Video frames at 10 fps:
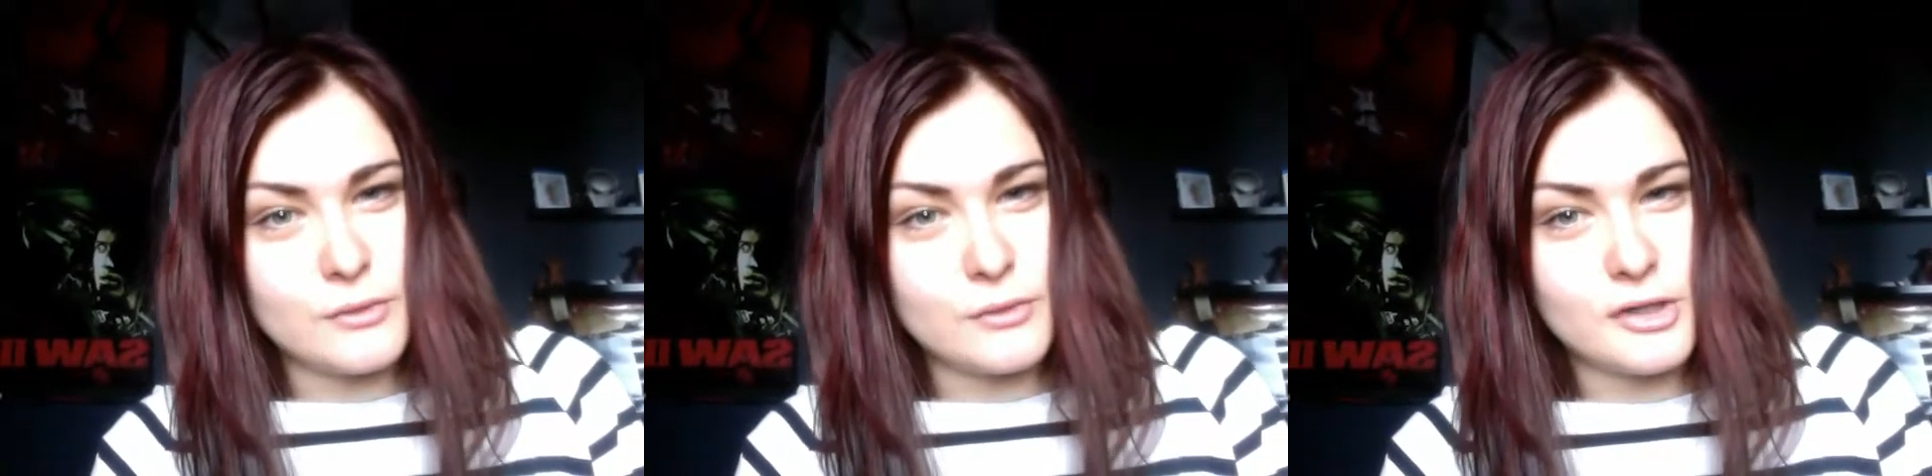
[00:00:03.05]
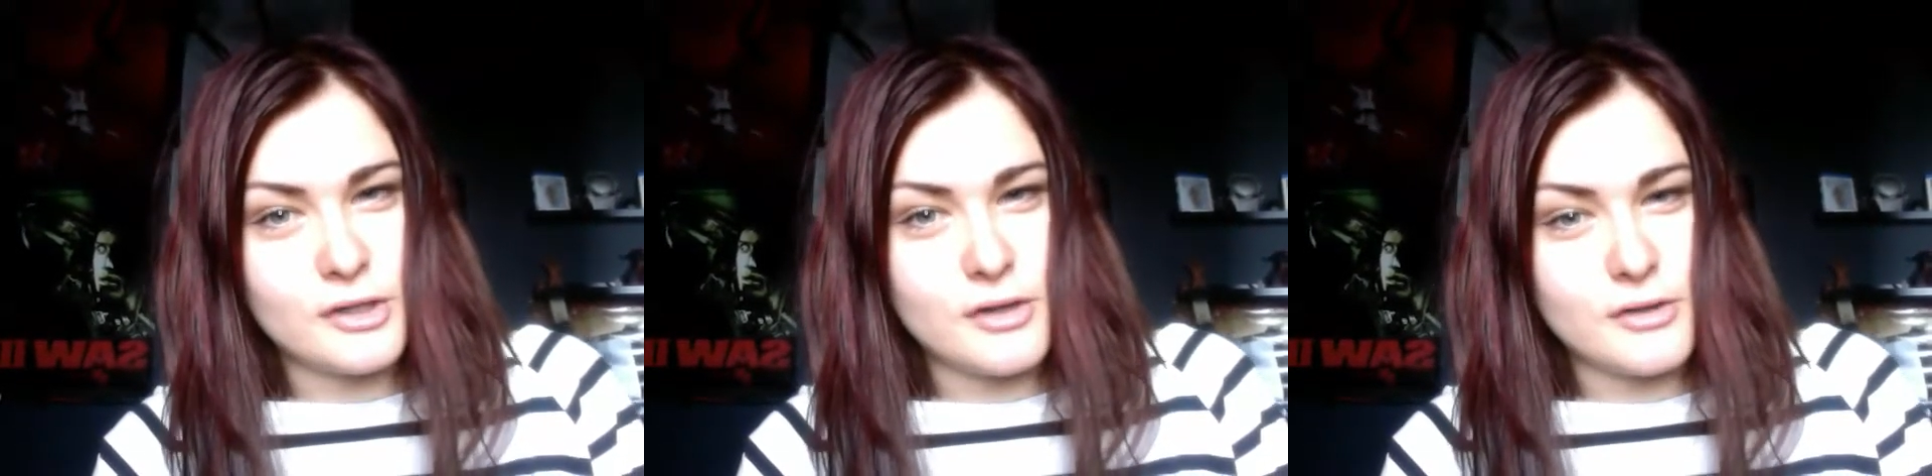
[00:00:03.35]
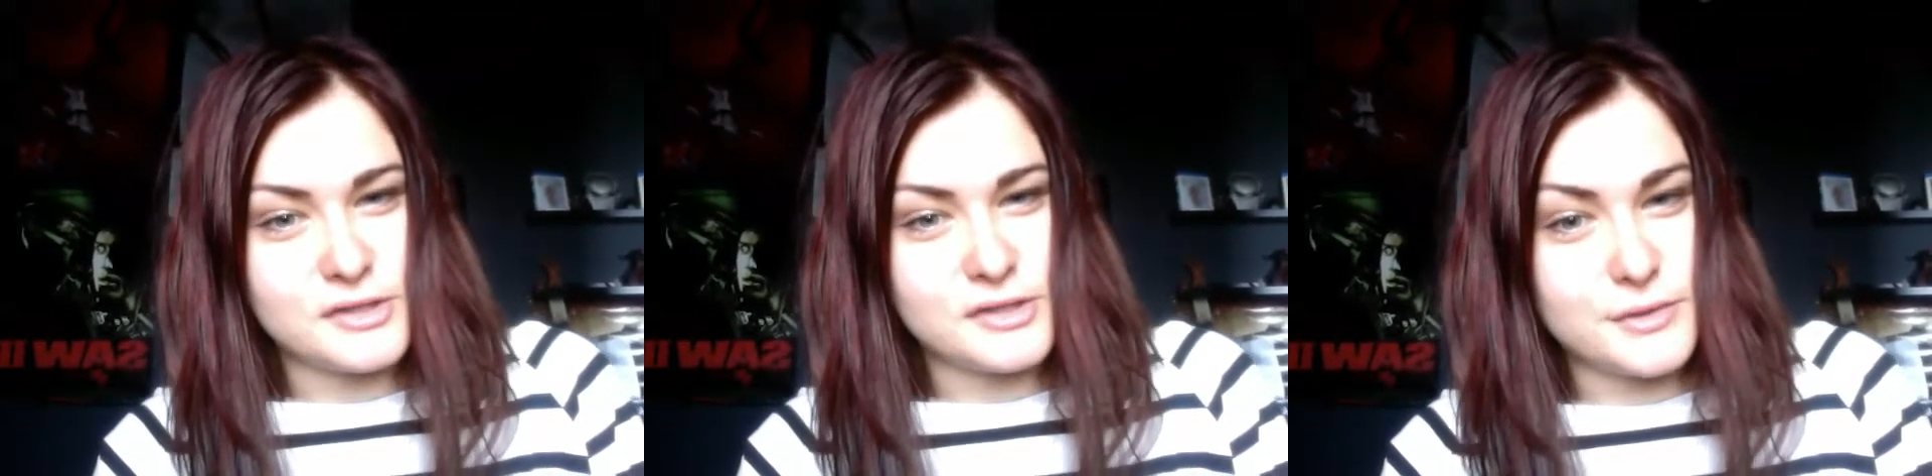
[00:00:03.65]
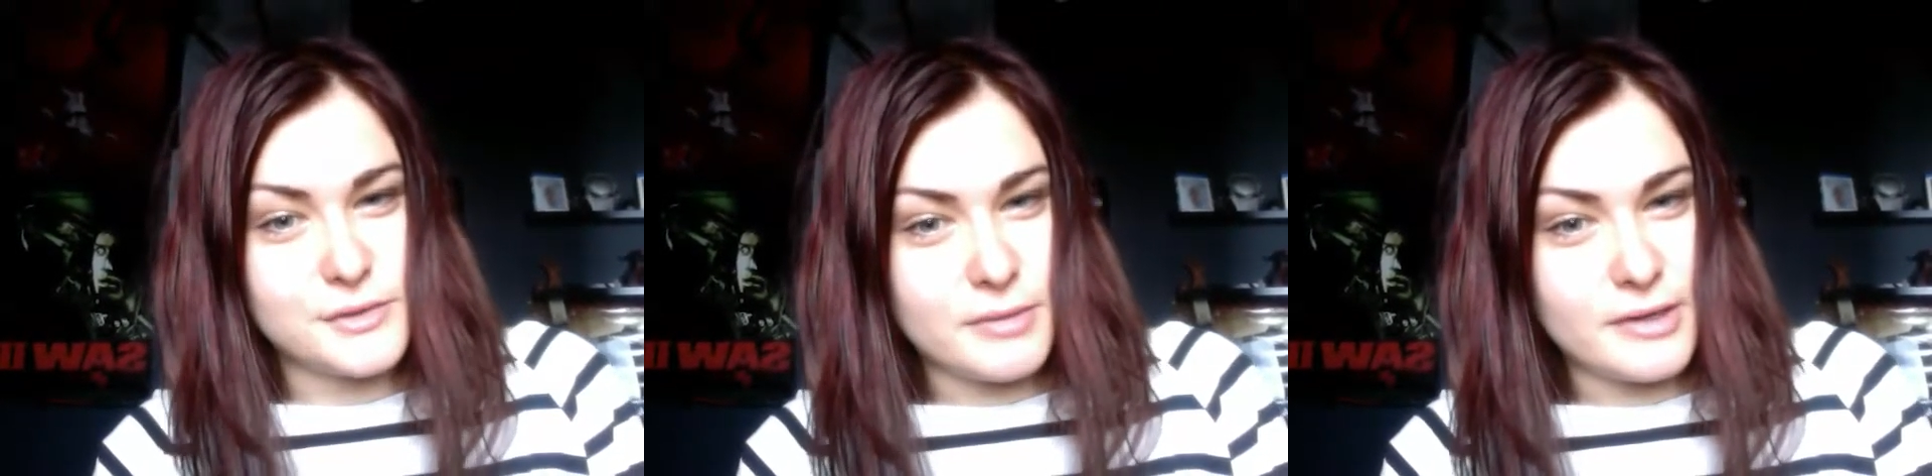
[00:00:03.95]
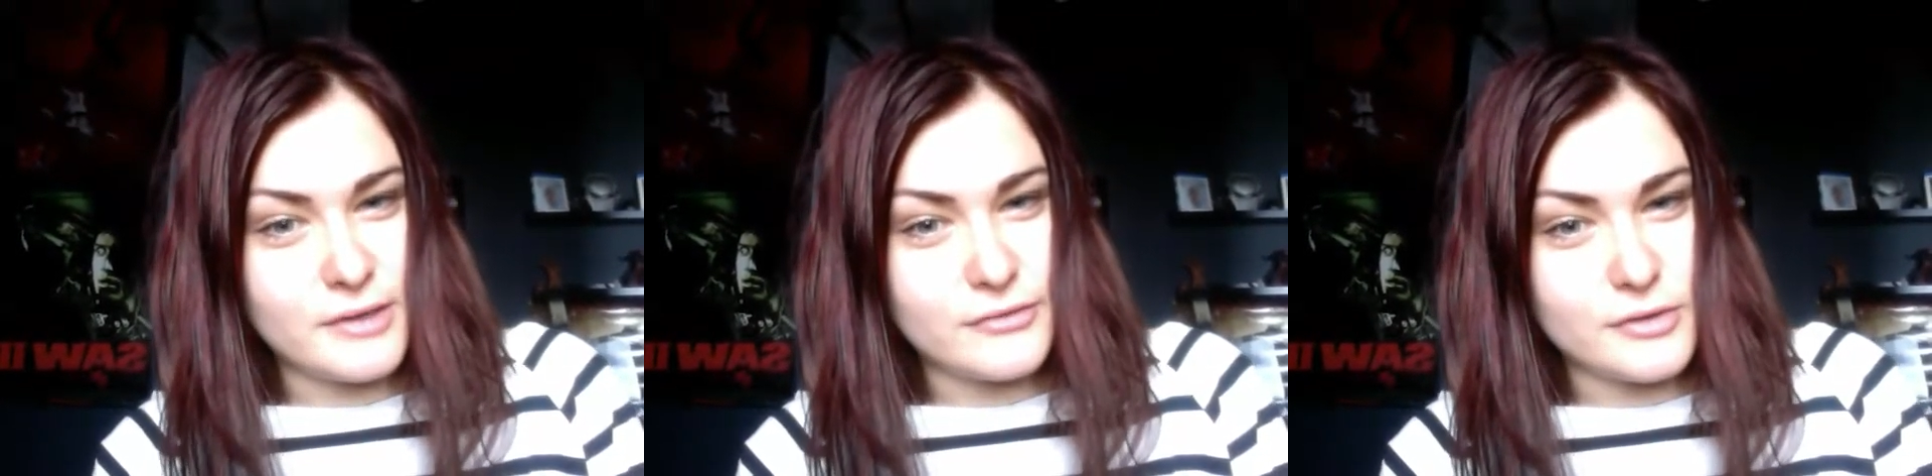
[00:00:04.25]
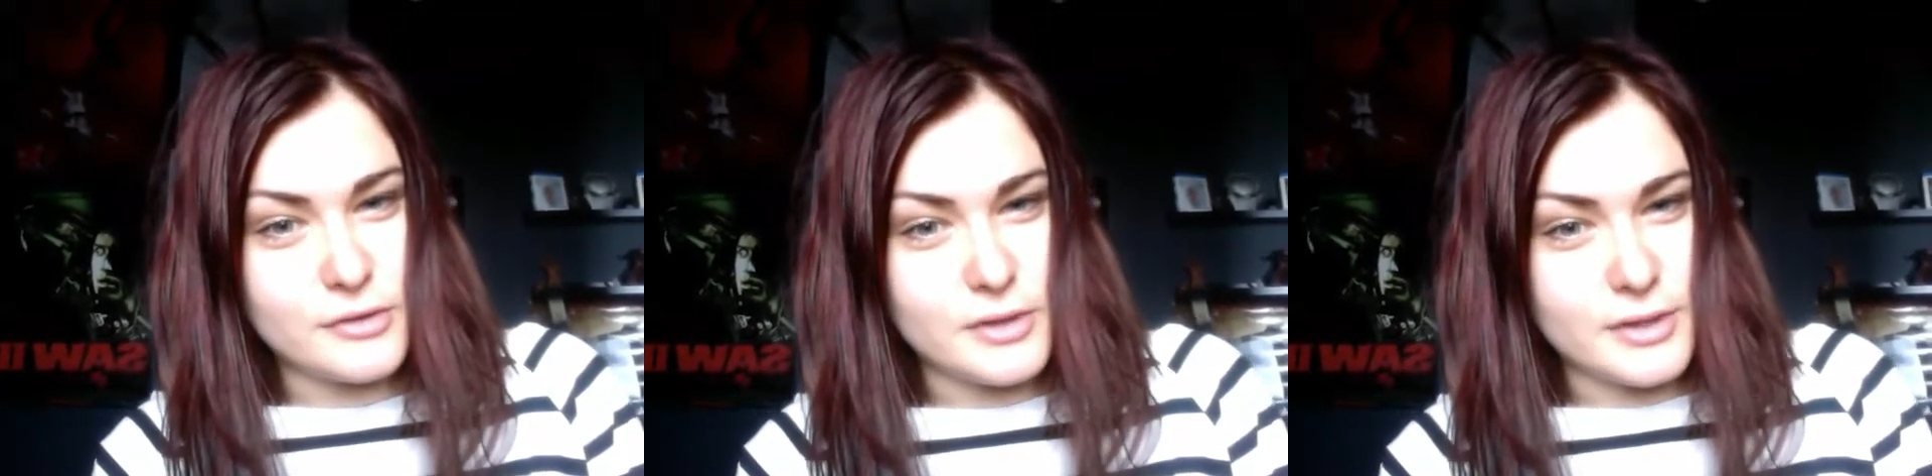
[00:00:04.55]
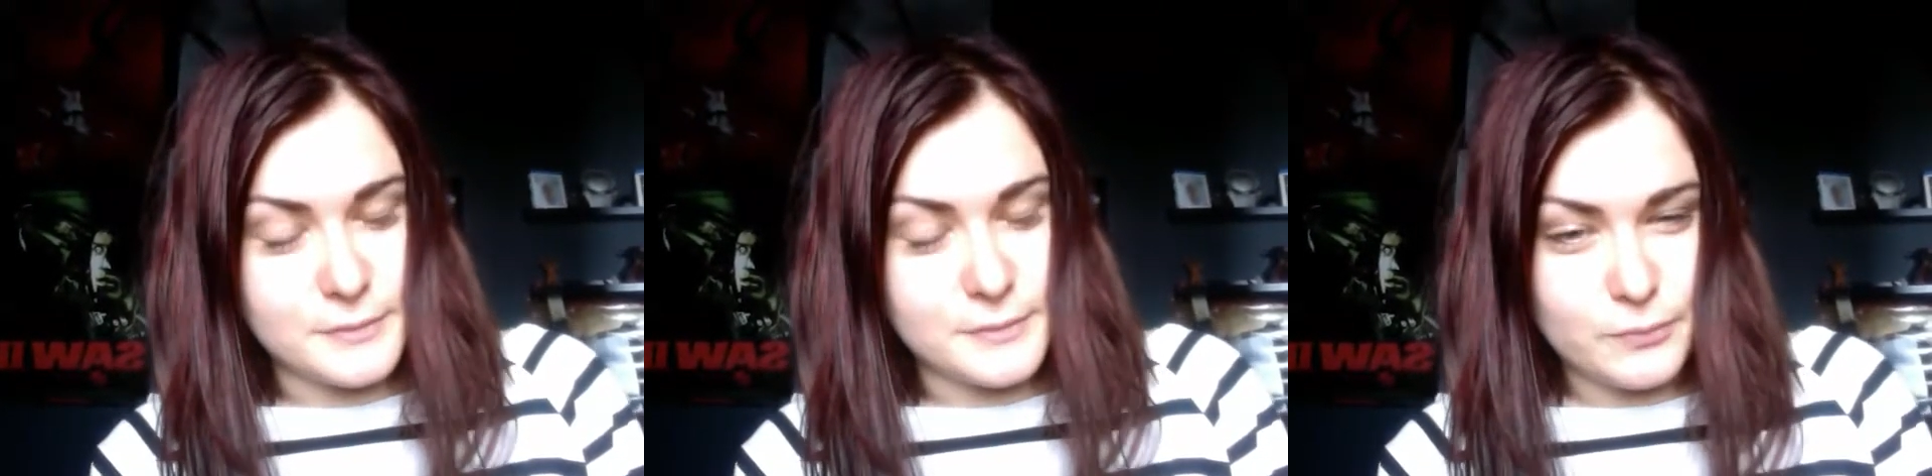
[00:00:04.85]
working on the screenplay for